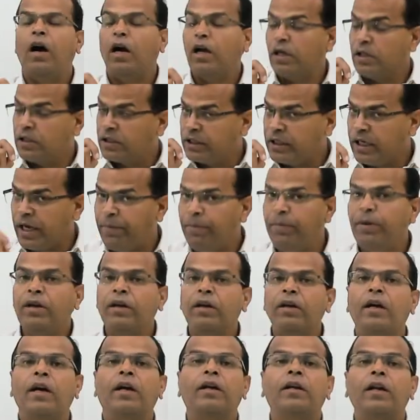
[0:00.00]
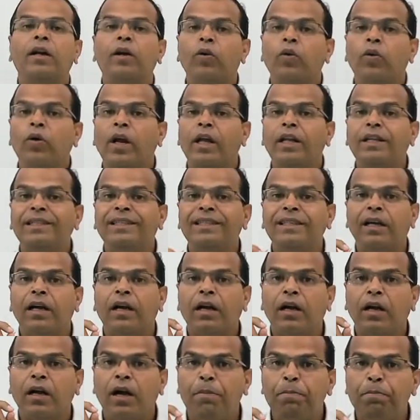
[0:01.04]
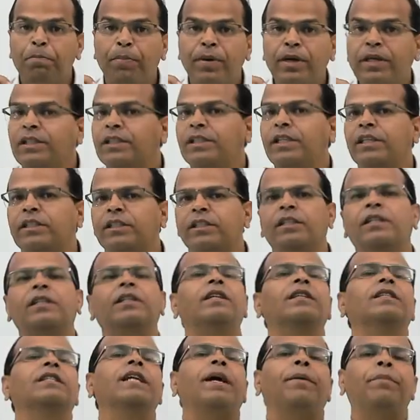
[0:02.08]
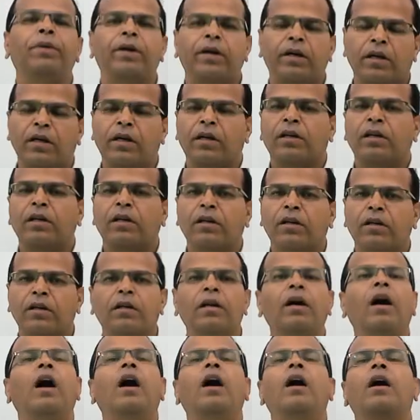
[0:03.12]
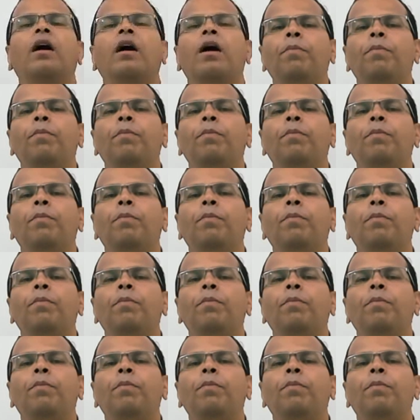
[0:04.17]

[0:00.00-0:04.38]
a semiconductor known as compensated semiconductor. A